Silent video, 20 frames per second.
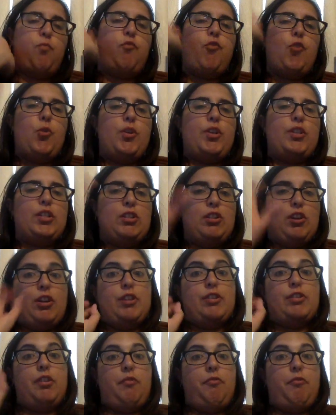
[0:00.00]
focuses on
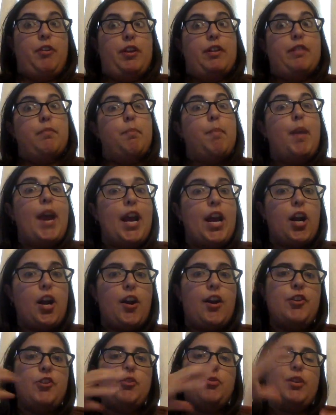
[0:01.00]
a different
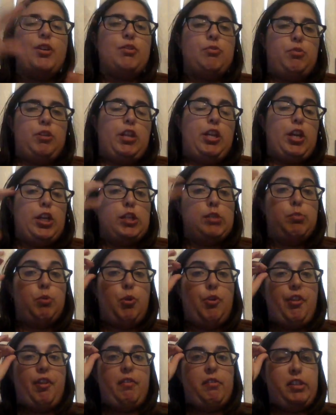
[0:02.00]
pair and you guys really
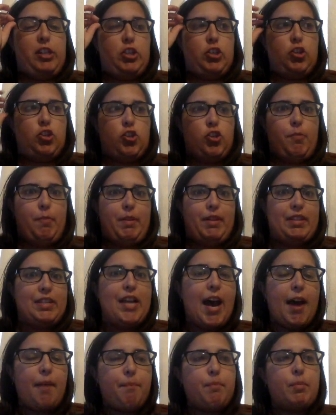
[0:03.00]
explore their relationship in
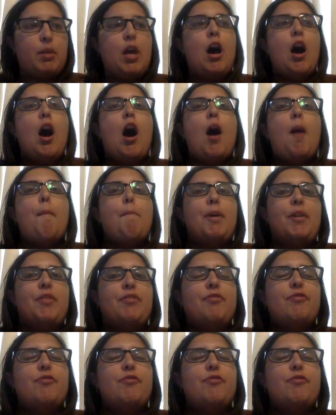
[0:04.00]
depth, but